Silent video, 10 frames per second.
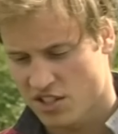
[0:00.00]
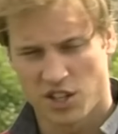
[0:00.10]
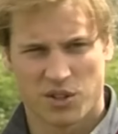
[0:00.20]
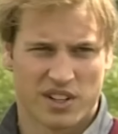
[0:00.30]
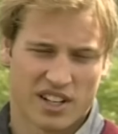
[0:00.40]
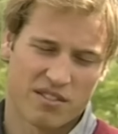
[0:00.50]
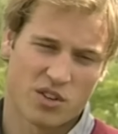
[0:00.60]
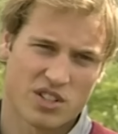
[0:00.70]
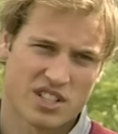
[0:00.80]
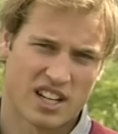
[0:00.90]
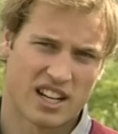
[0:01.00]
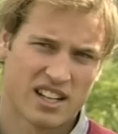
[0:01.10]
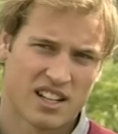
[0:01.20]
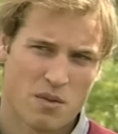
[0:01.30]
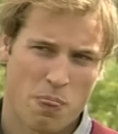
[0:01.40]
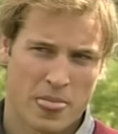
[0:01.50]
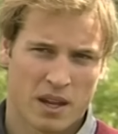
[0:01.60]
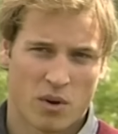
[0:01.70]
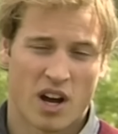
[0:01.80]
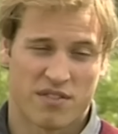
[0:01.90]
in his education and personal
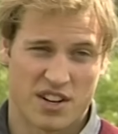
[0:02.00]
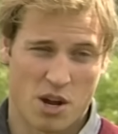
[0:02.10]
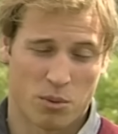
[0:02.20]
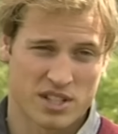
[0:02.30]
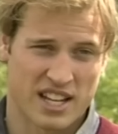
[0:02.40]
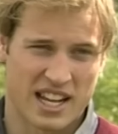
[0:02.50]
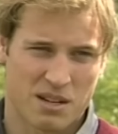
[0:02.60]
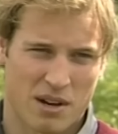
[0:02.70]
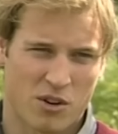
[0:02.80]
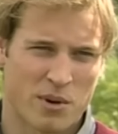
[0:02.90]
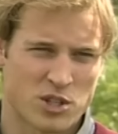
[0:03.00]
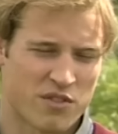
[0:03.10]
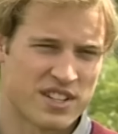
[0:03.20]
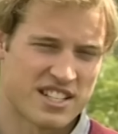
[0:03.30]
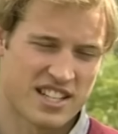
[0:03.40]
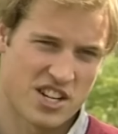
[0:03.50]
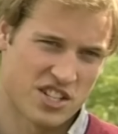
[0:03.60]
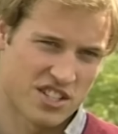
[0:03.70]
development, steeped in the tradition